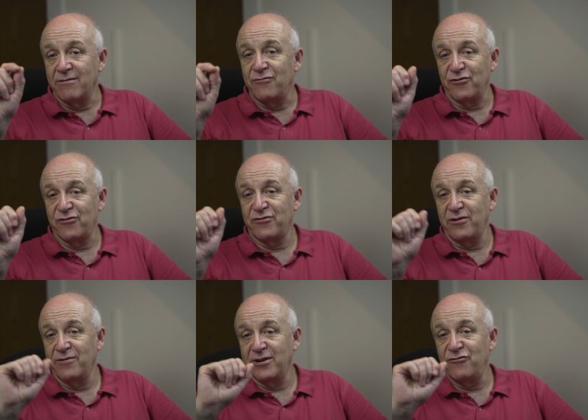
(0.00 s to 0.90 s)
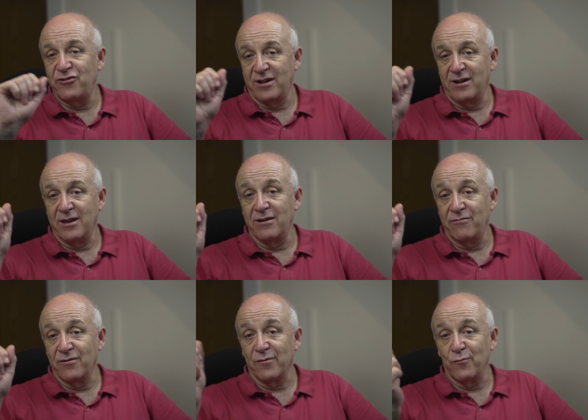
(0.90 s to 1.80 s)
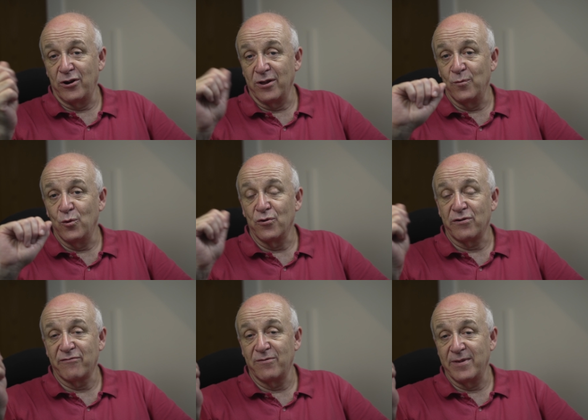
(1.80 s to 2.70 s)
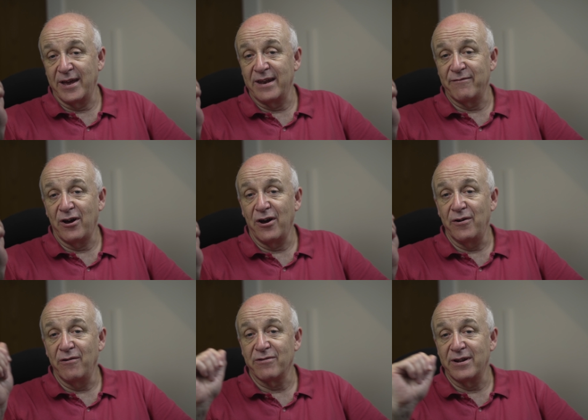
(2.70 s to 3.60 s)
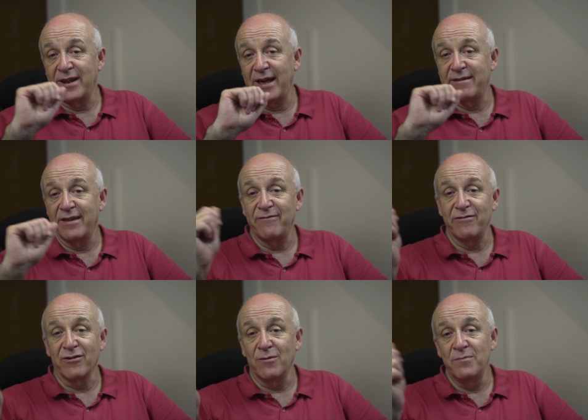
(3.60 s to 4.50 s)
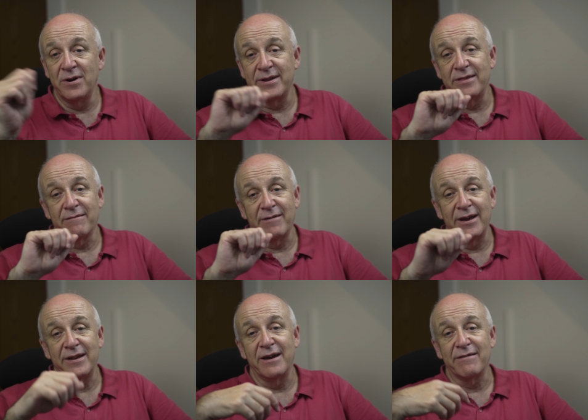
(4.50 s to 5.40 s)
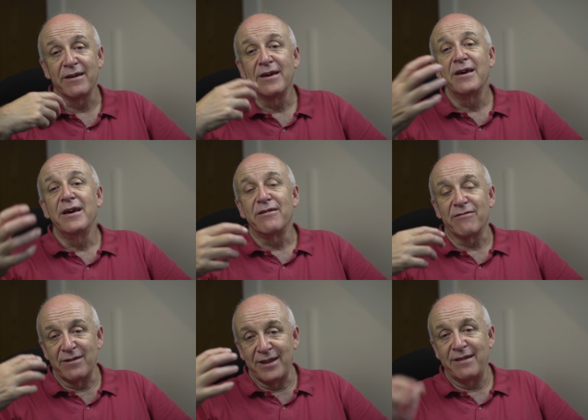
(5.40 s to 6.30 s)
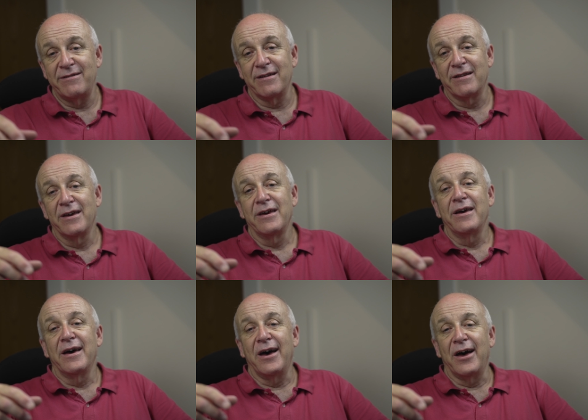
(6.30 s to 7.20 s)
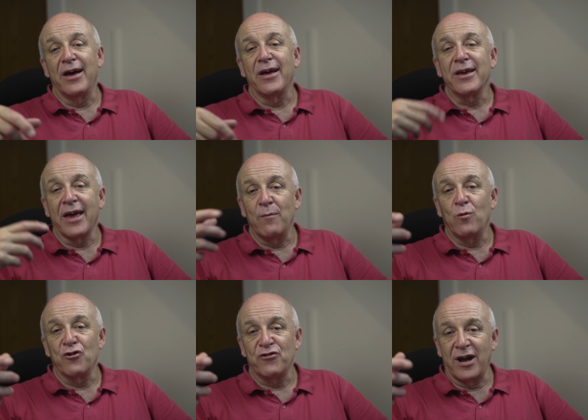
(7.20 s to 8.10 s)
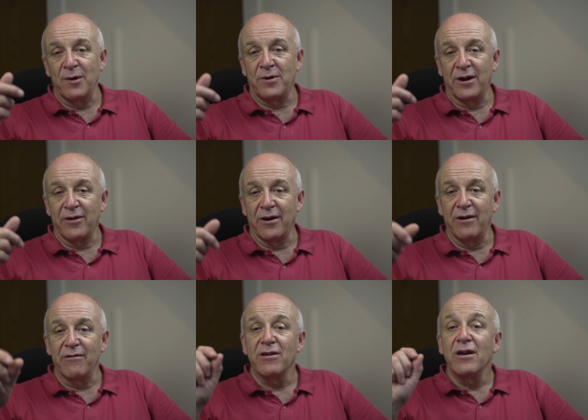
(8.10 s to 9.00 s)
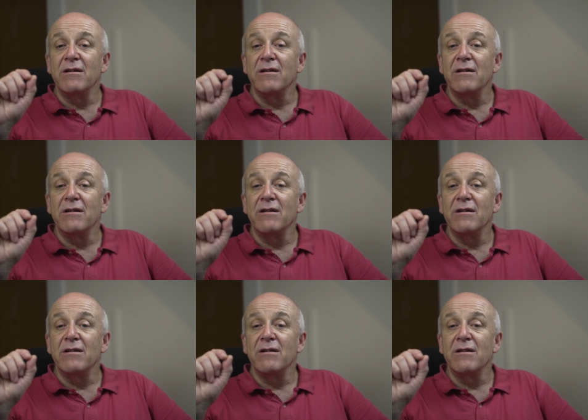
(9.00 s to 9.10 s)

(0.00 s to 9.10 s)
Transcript: Just soak it gently in running water from the end of a hose and let it, if it's got mud in the radiator, just let it get washed out by the hose.